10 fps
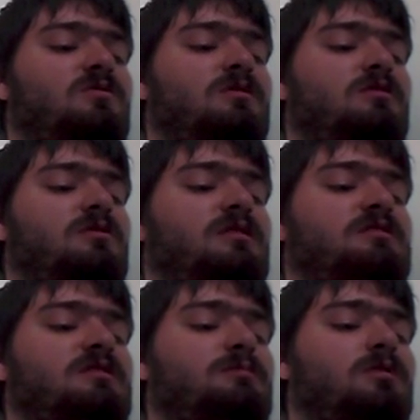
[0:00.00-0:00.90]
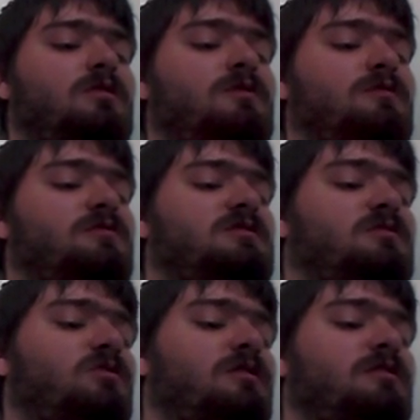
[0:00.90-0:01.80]
Well, he's in a 25th piece
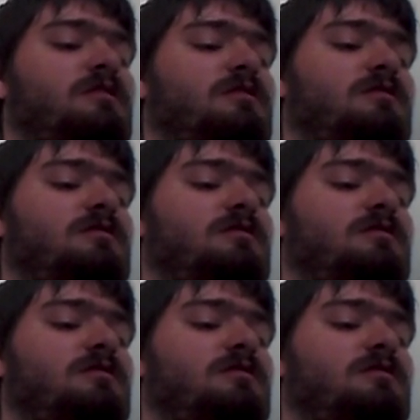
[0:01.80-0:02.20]
of Rarity.